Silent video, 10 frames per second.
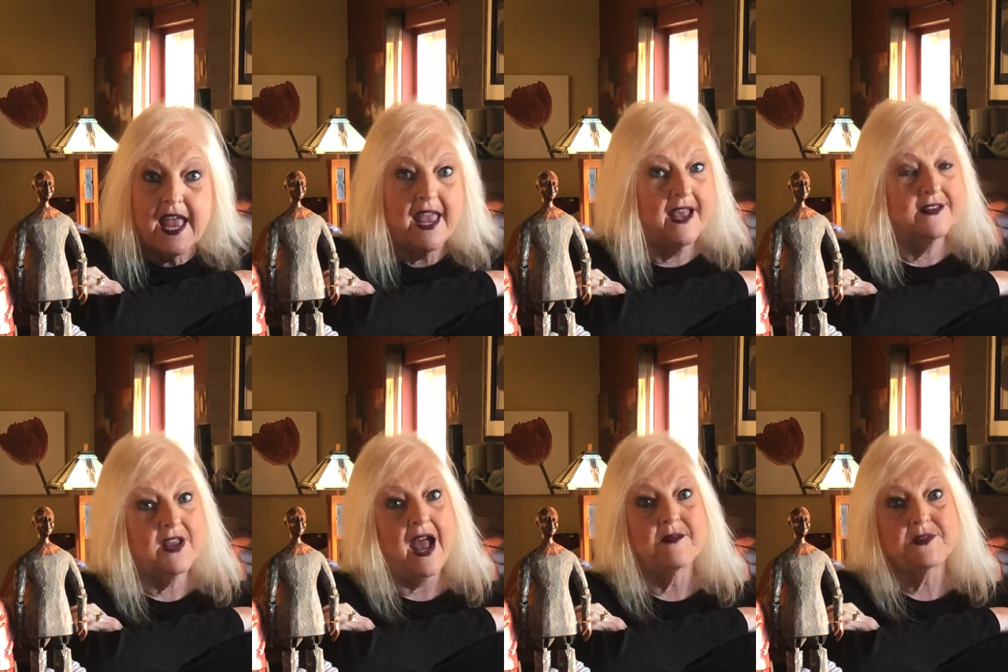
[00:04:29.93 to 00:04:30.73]
And
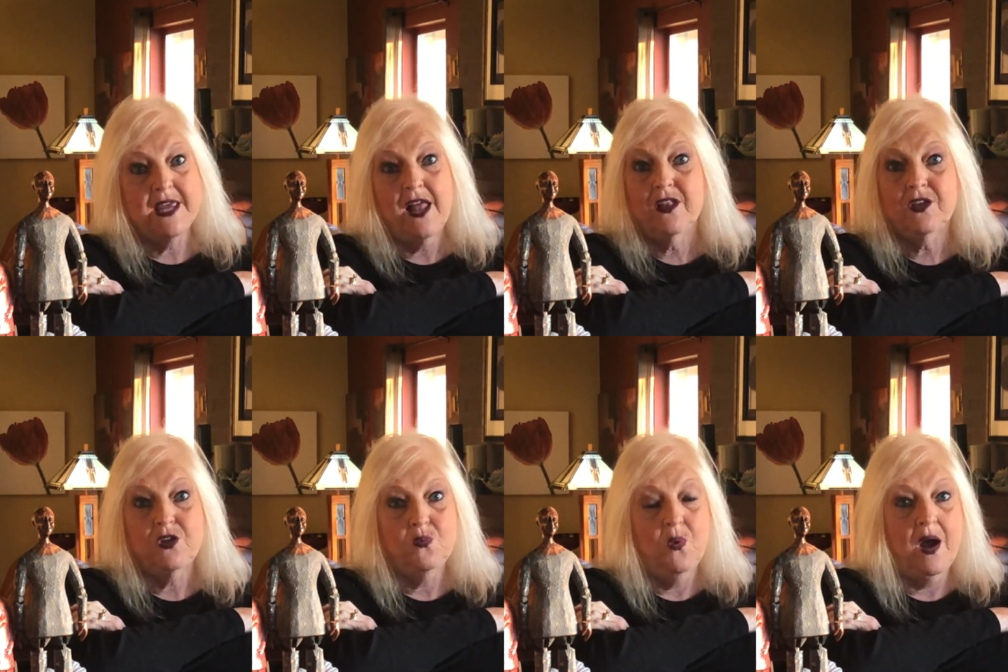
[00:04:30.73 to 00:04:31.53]
I'm telling
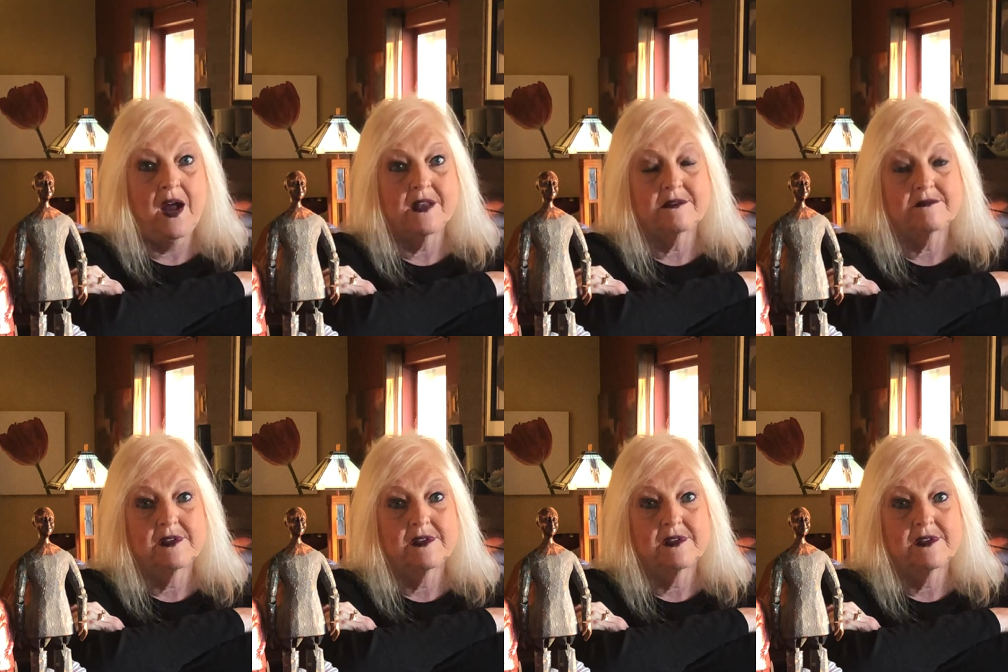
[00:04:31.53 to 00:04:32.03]
you what,